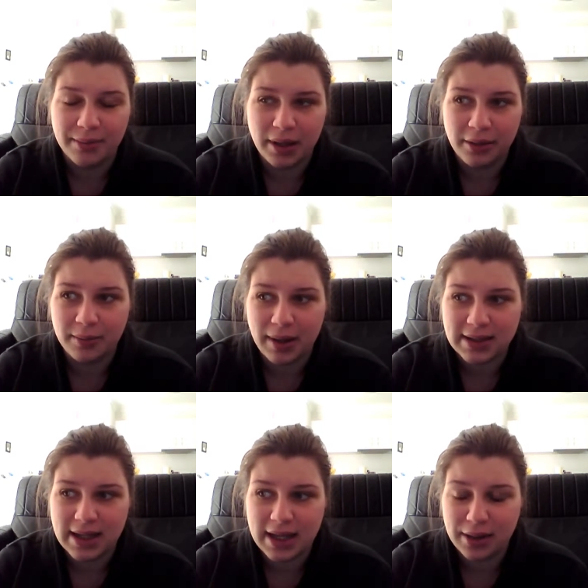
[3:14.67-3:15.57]
Um, I went
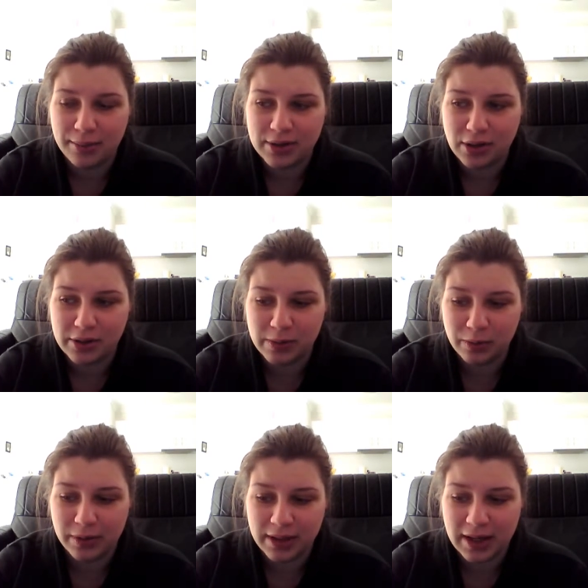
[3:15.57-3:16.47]
back to him because the
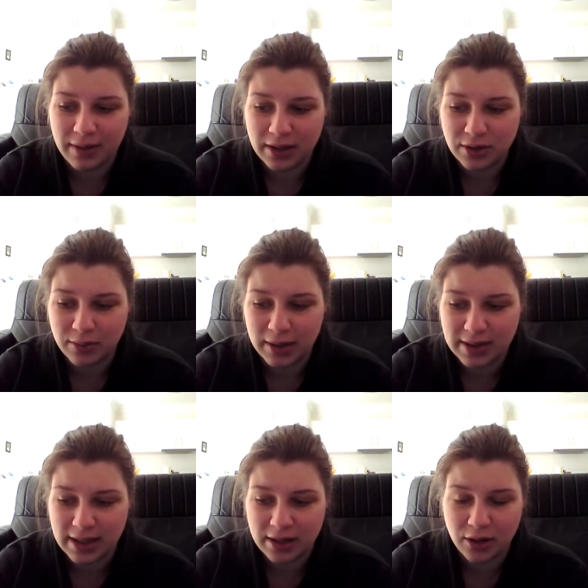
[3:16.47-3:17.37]
hospital wouldn't give that to me
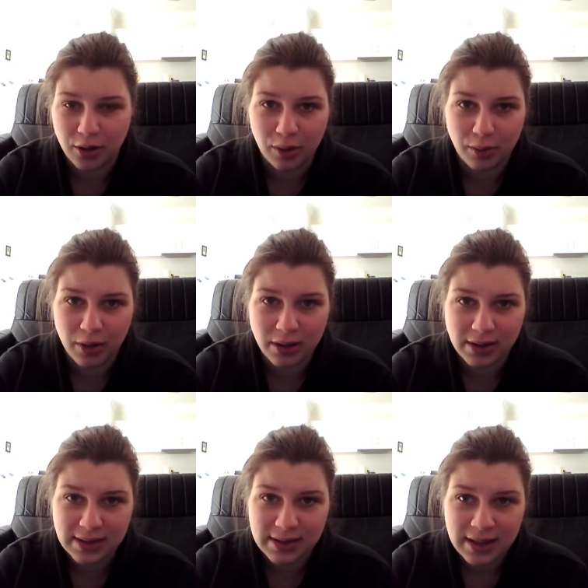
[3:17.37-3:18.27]
because they didn't know what it
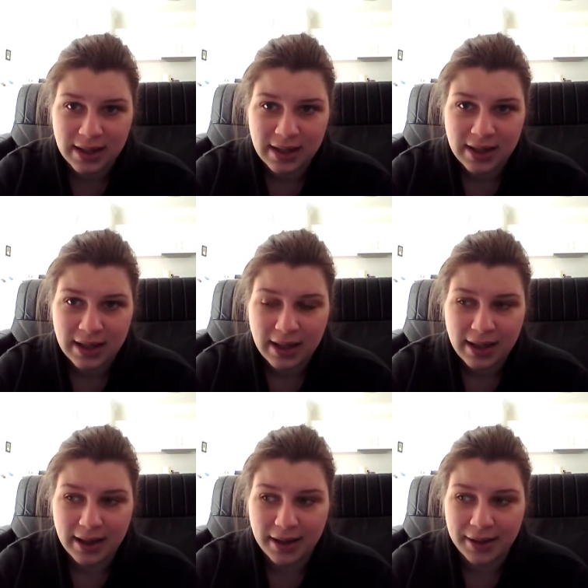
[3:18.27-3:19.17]
was.
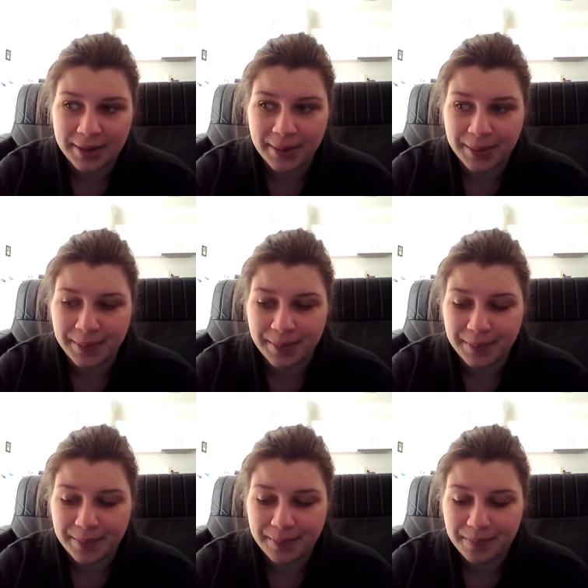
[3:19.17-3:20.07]

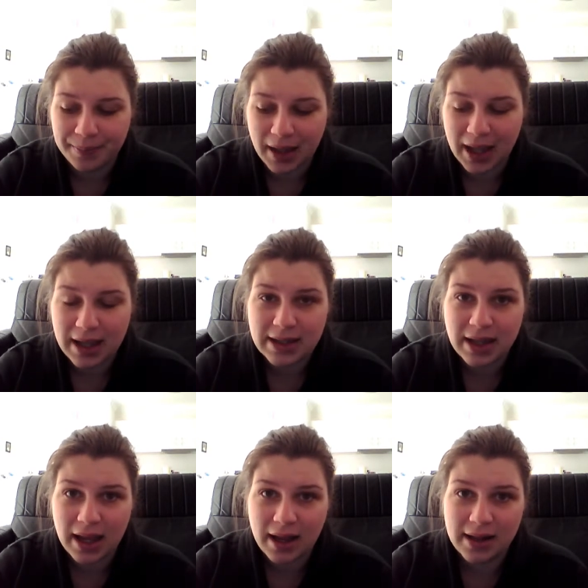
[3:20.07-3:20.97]
Um,
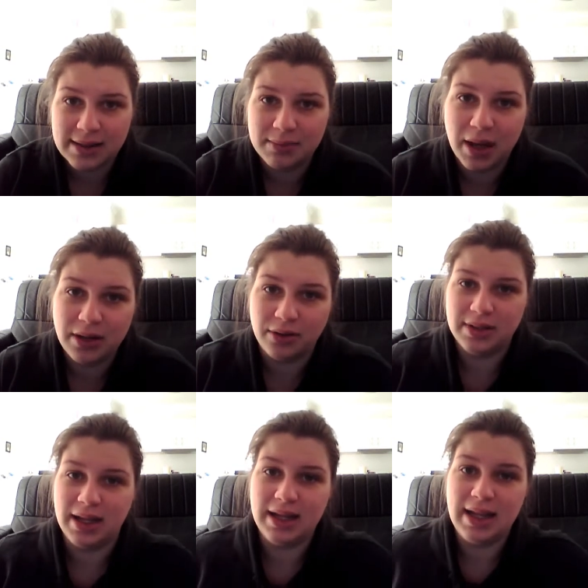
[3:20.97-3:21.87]
and I asked my
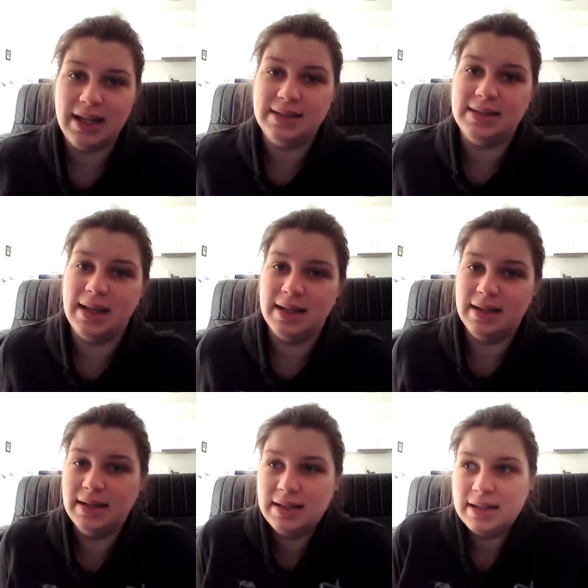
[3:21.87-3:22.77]
doctor, and he
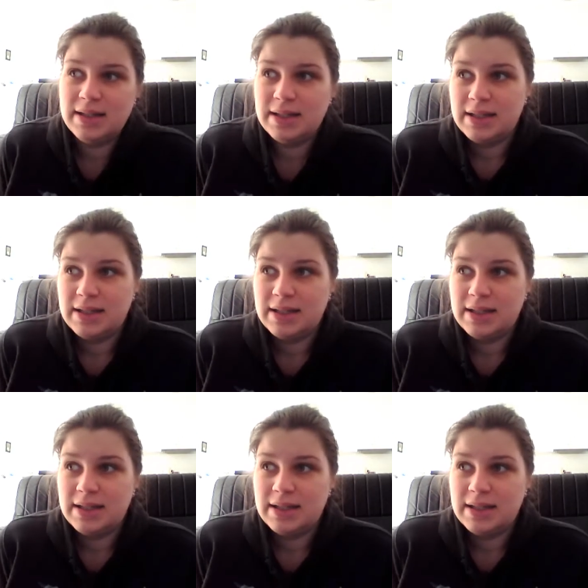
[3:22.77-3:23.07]
said